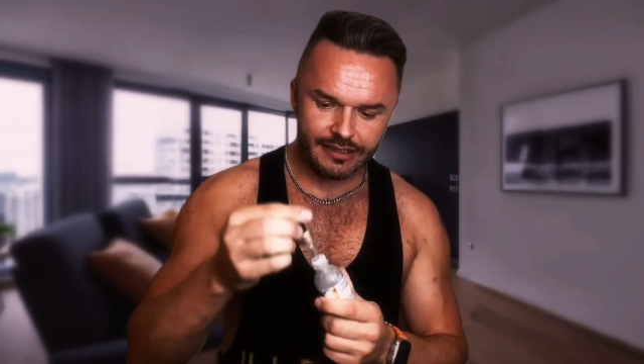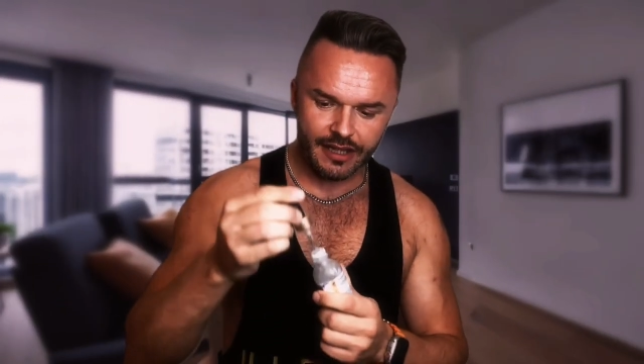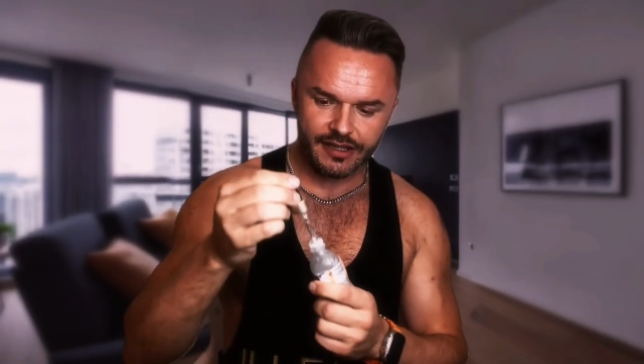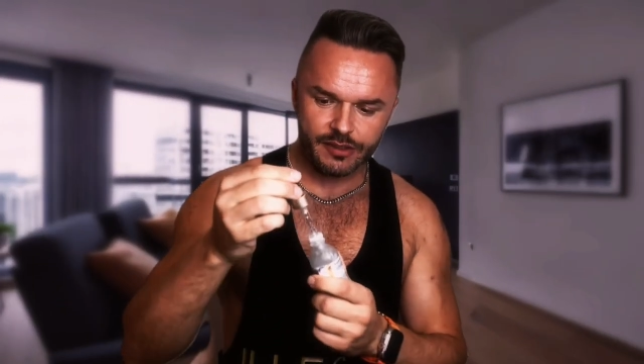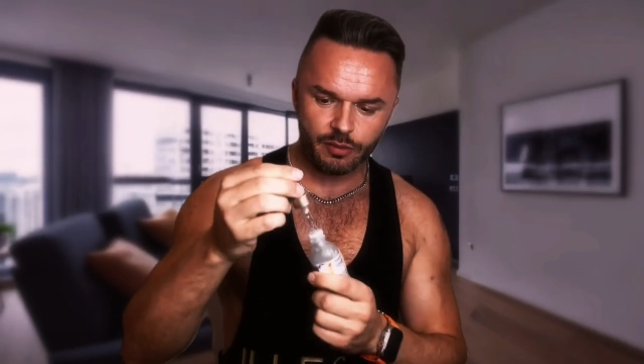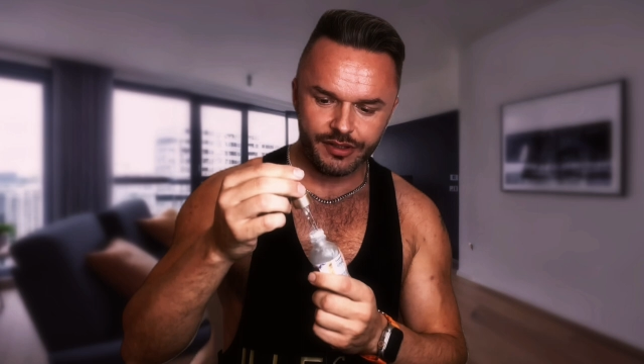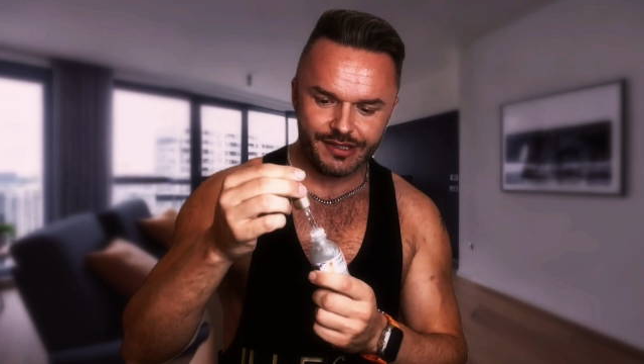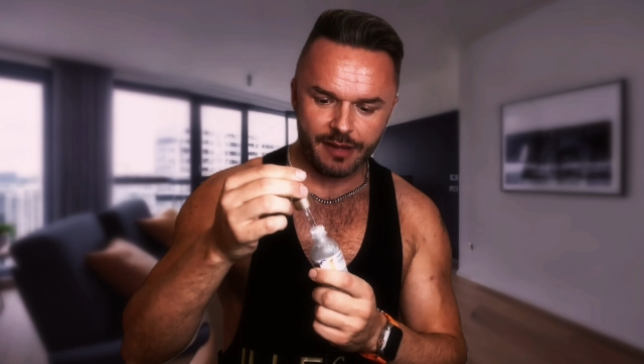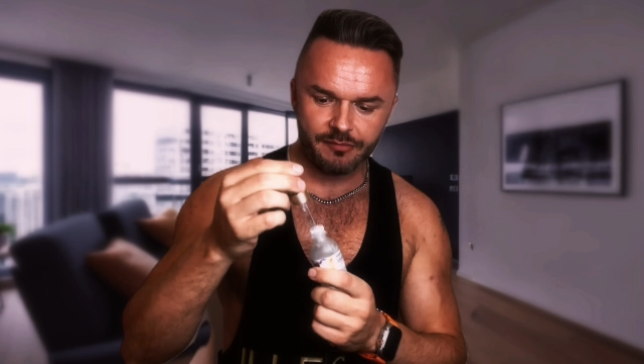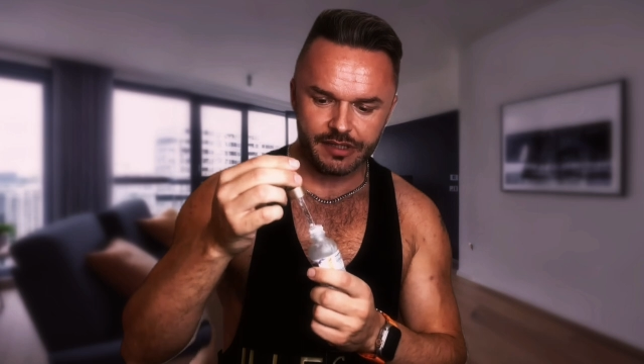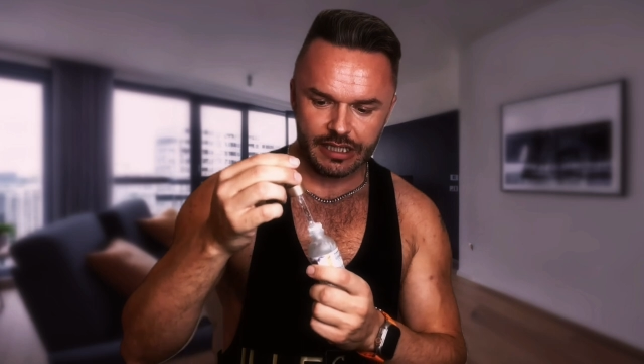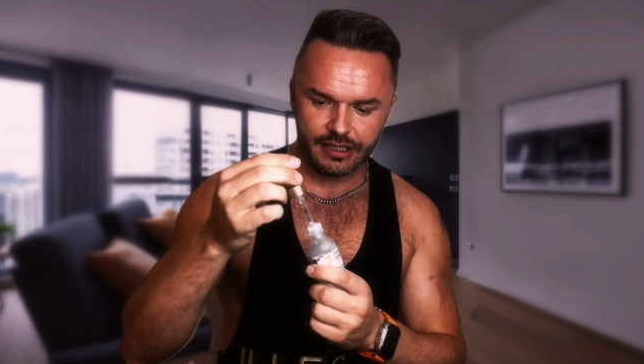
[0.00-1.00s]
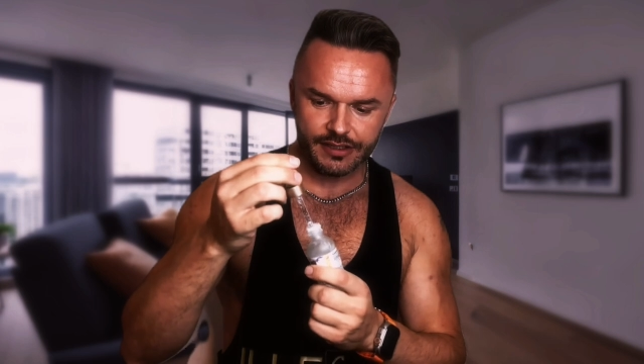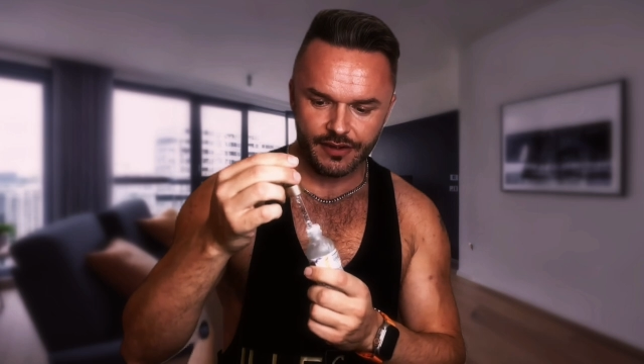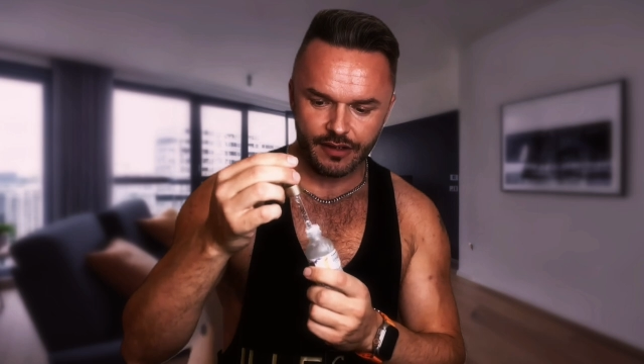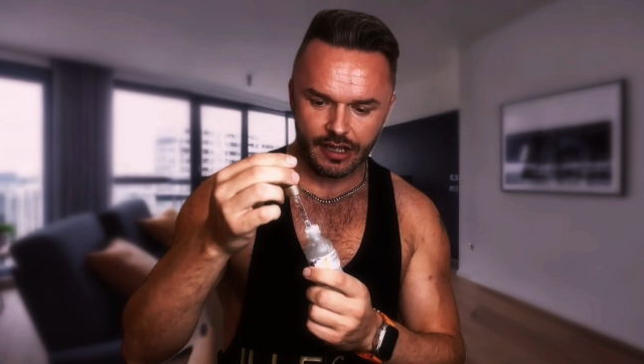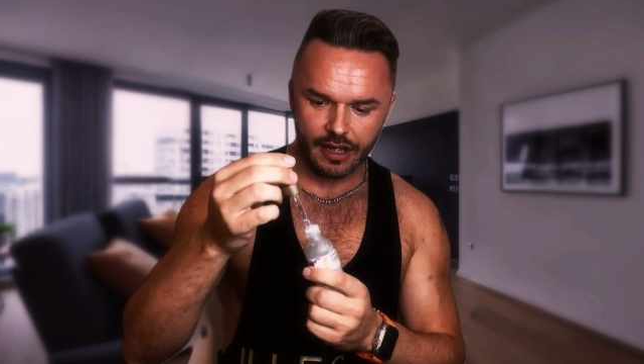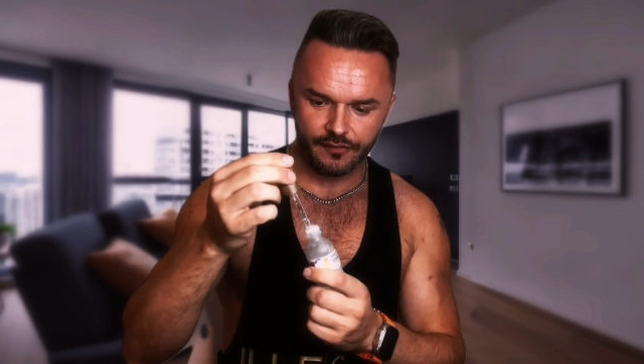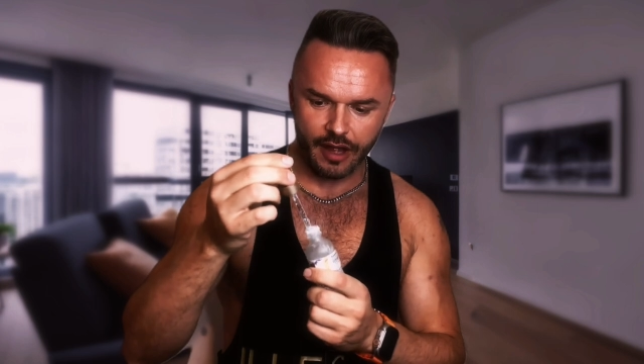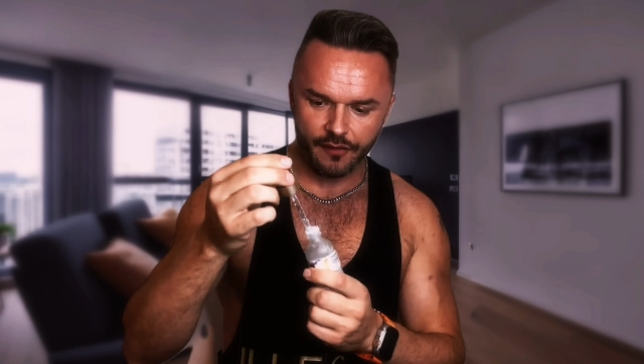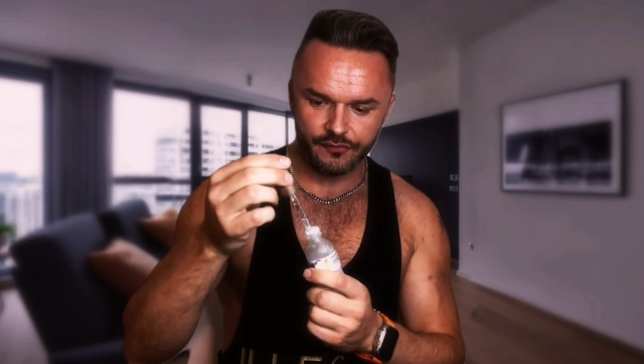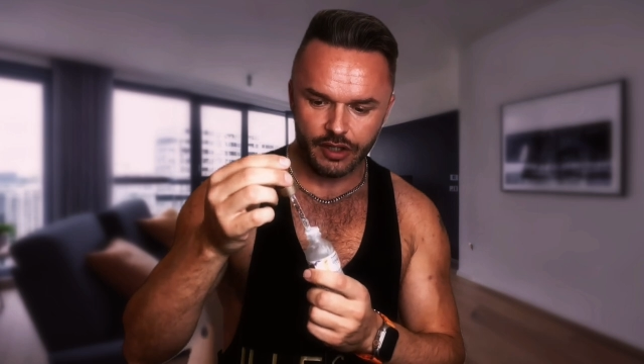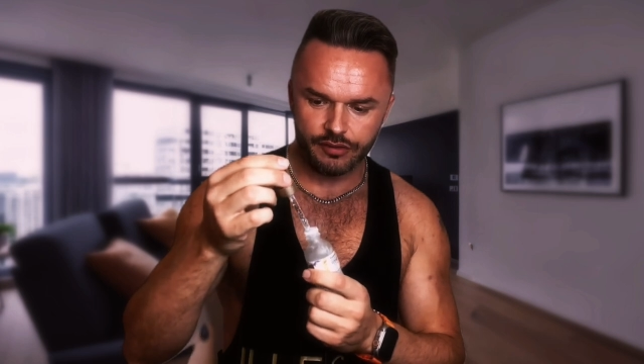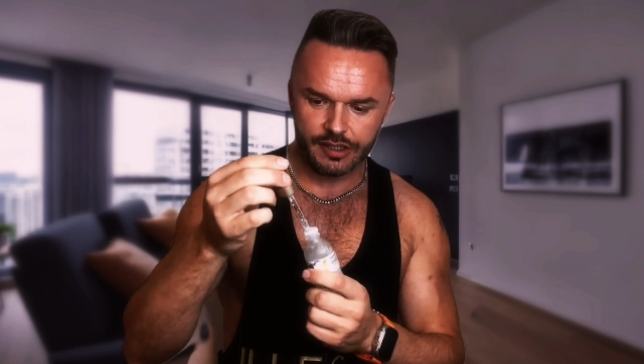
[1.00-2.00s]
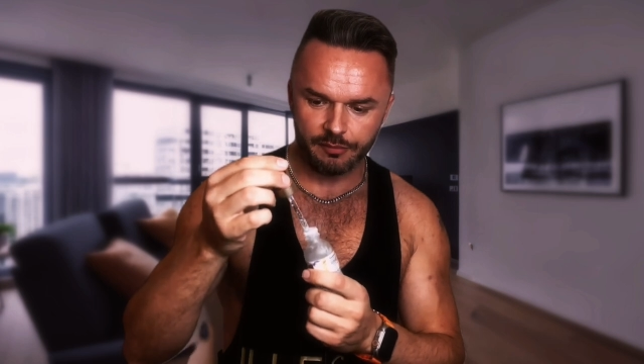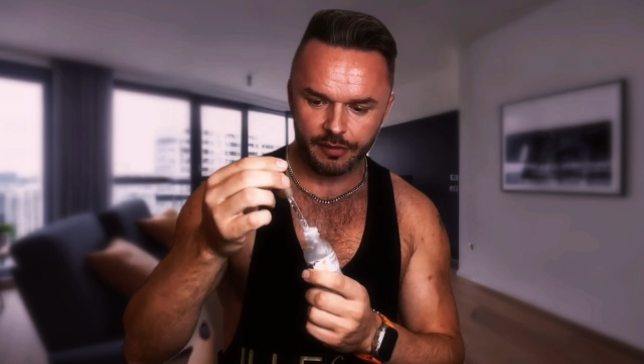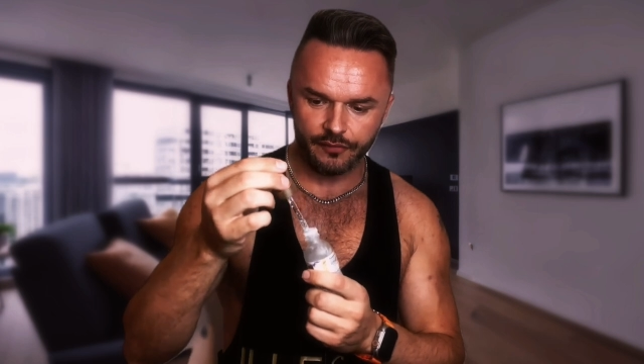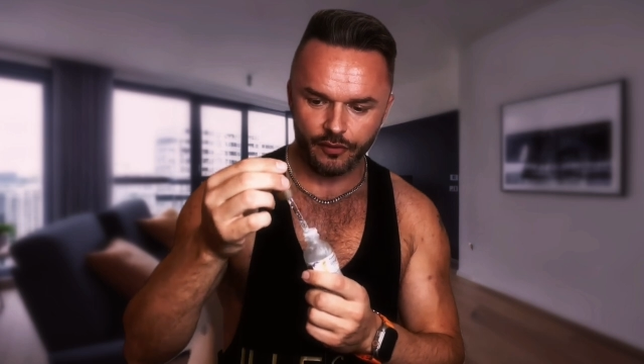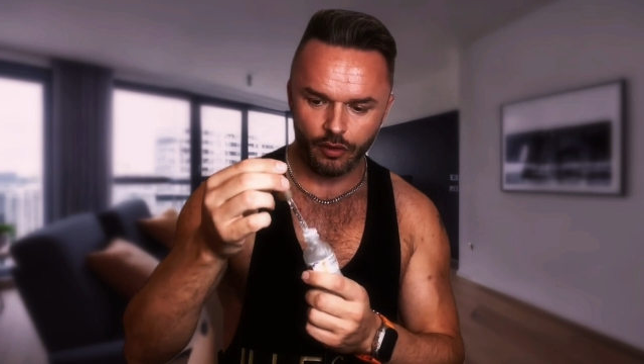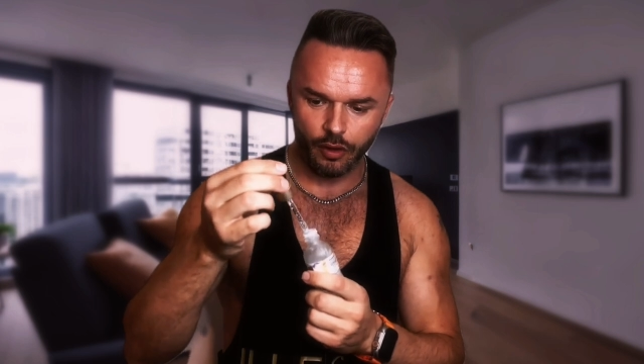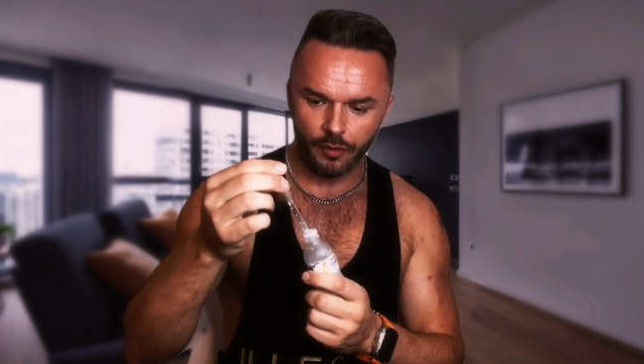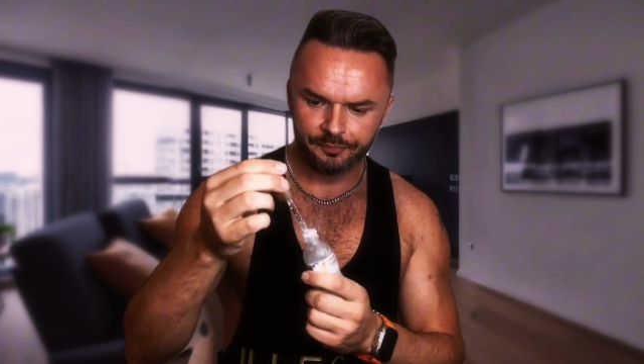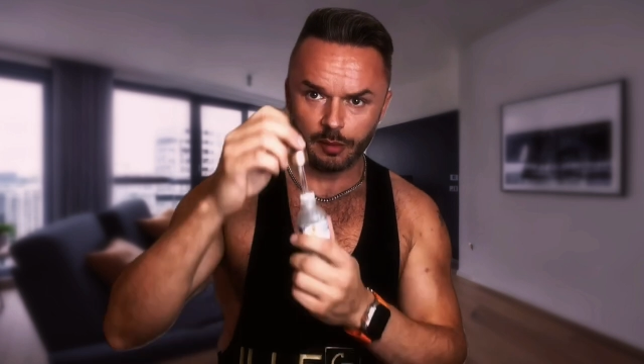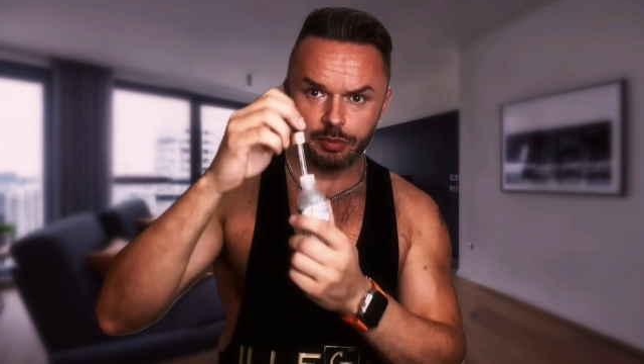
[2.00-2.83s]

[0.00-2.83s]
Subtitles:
Now this one's empty because I've used it before.